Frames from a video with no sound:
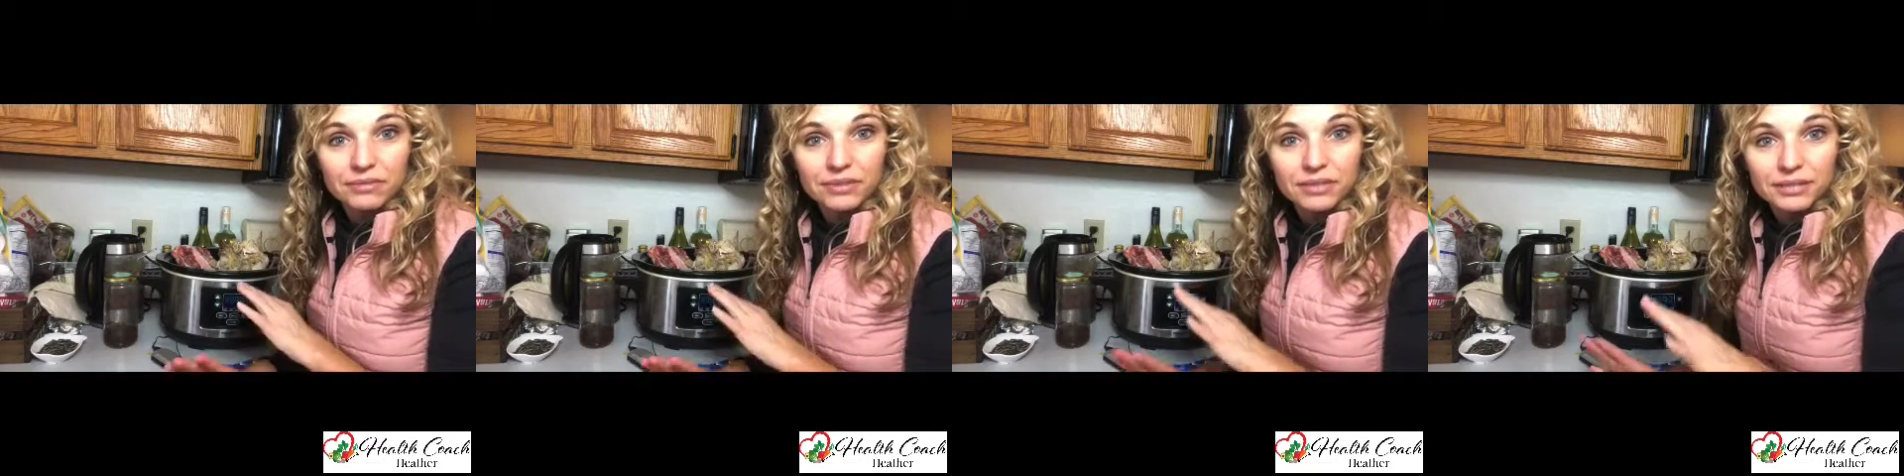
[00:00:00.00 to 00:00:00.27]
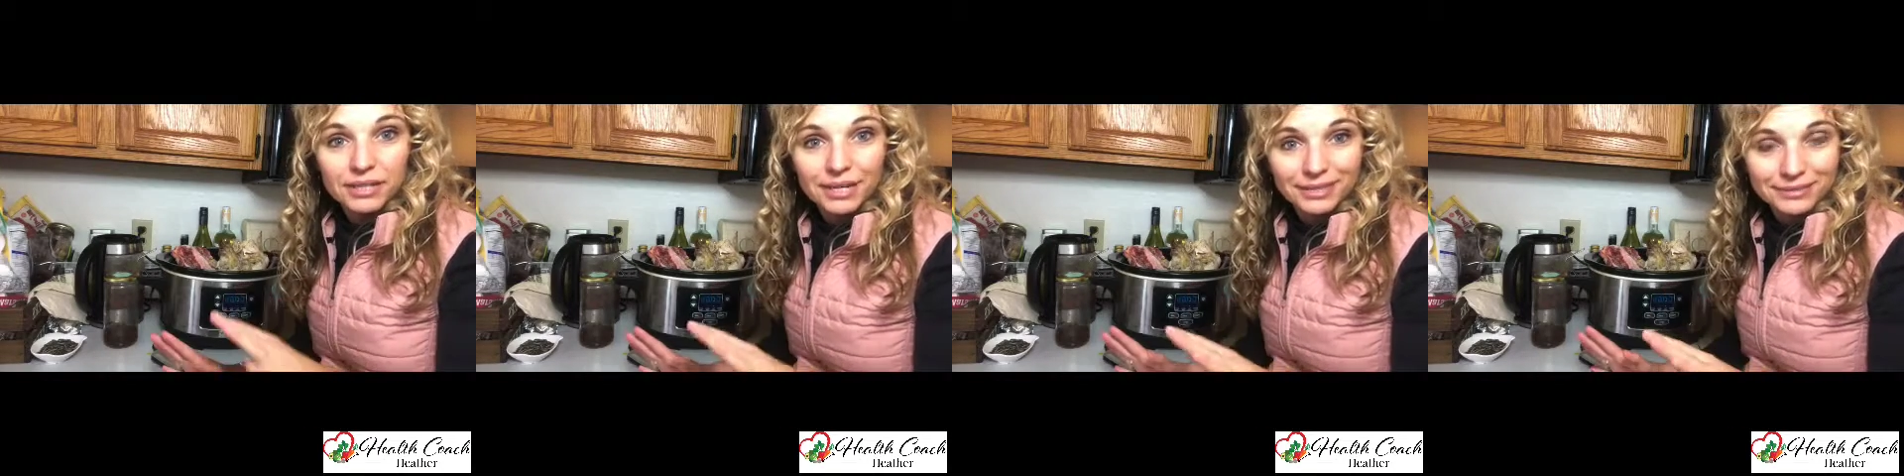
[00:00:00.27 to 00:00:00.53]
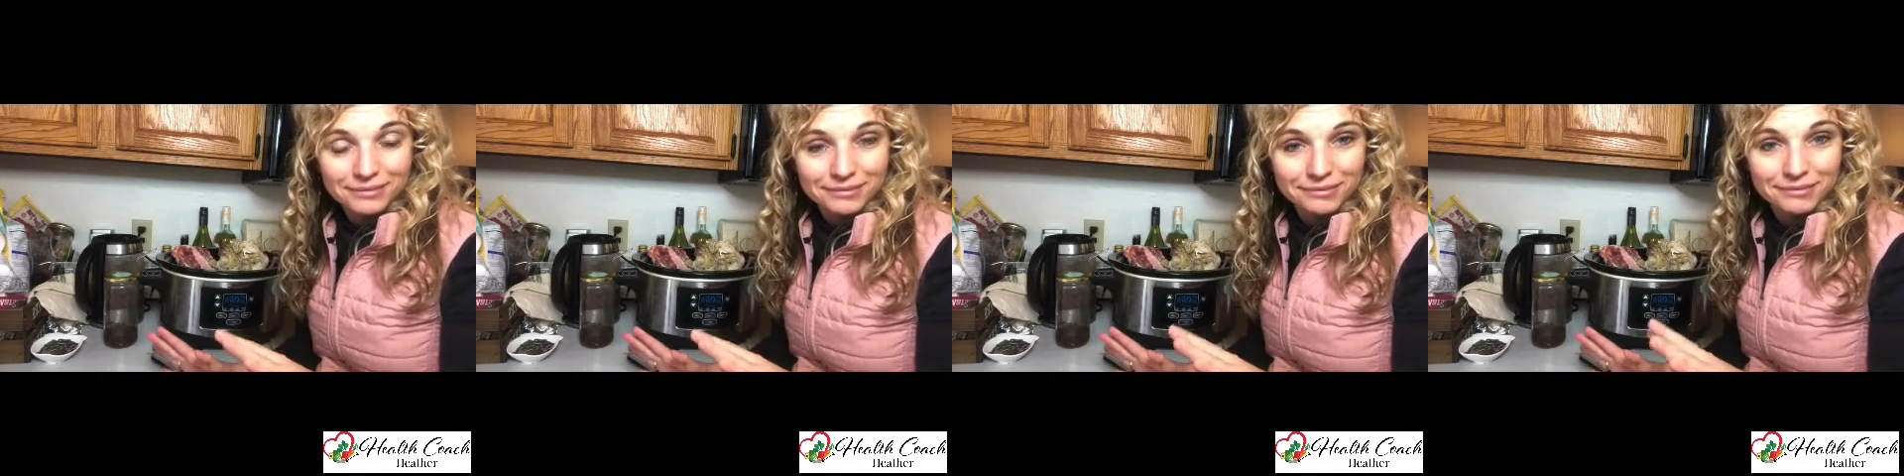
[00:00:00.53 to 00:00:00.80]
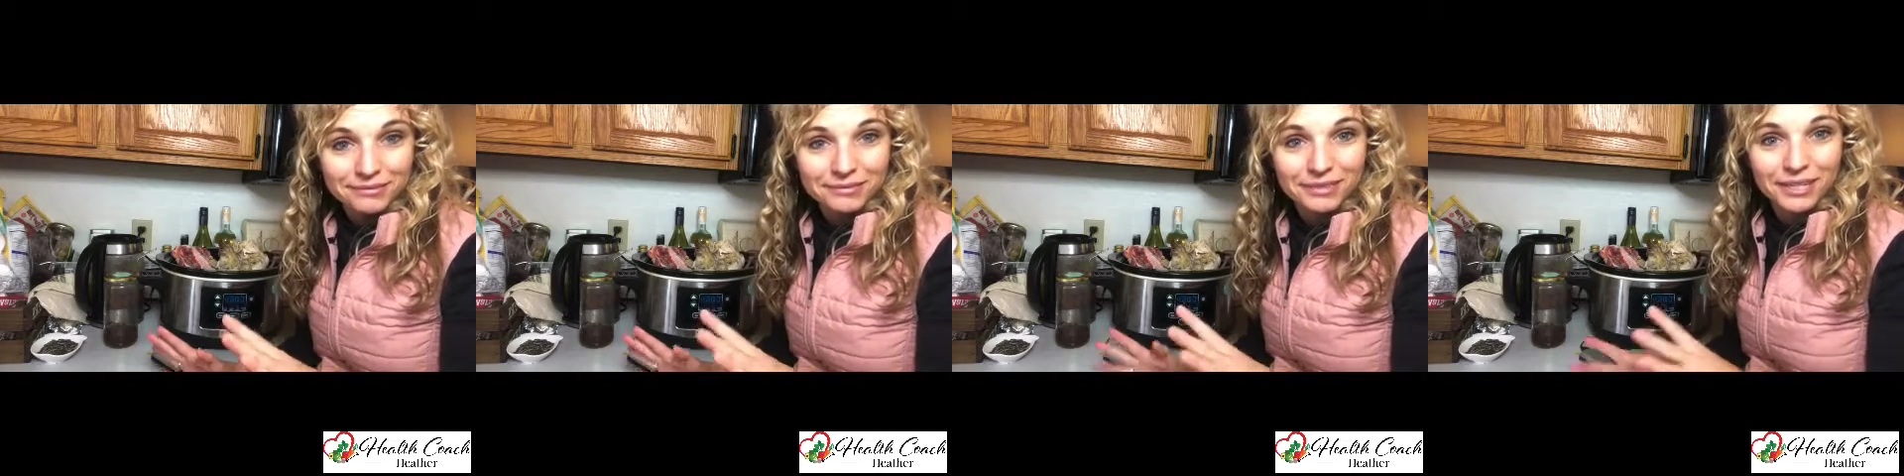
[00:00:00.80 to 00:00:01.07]
done.
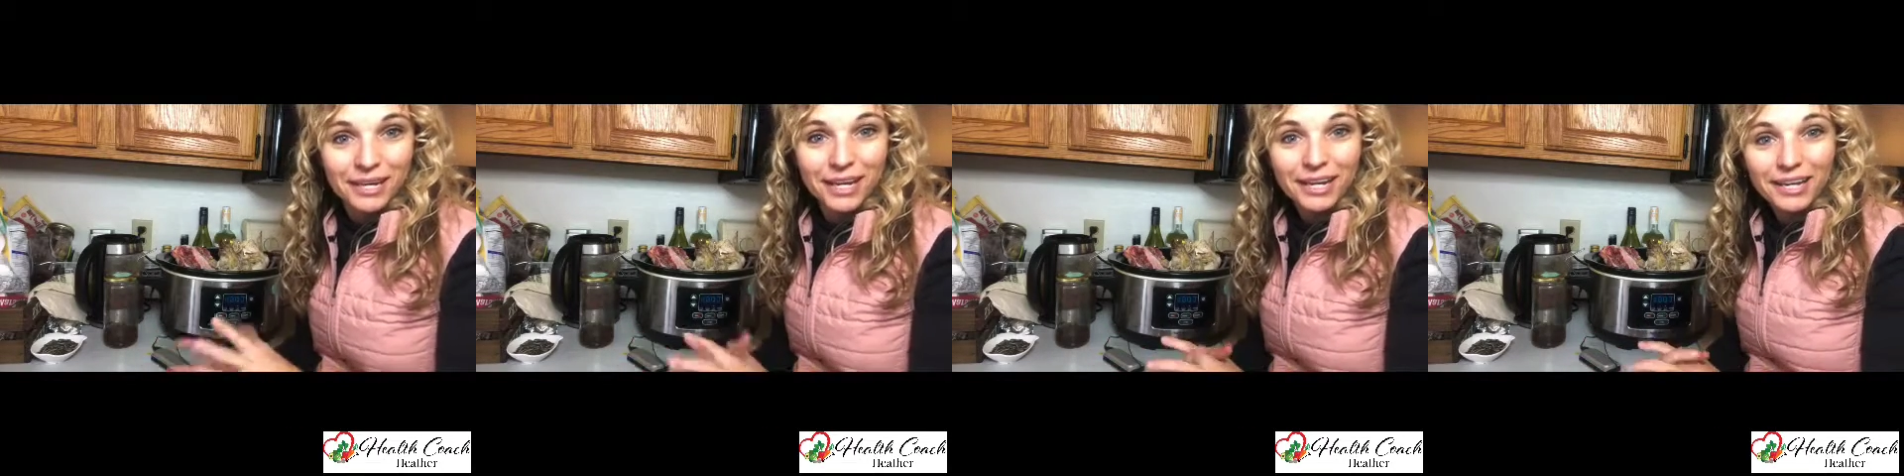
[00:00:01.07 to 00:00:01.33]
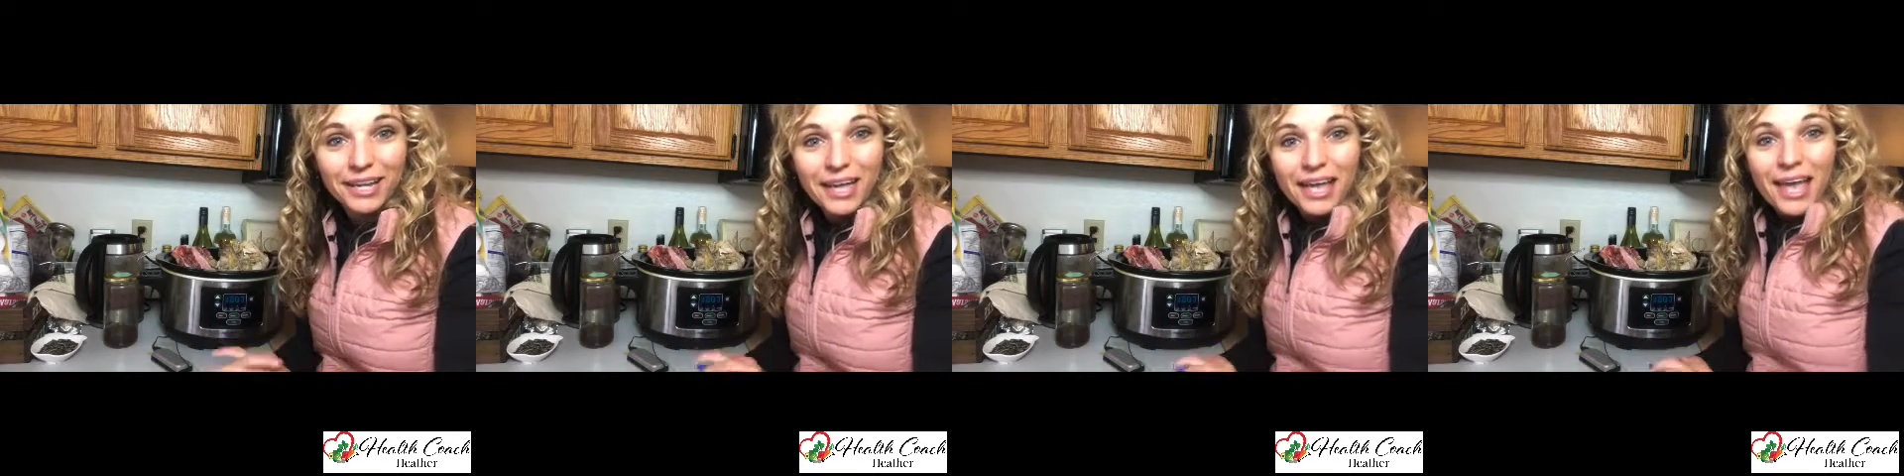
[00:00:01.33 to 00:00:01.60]
Okay,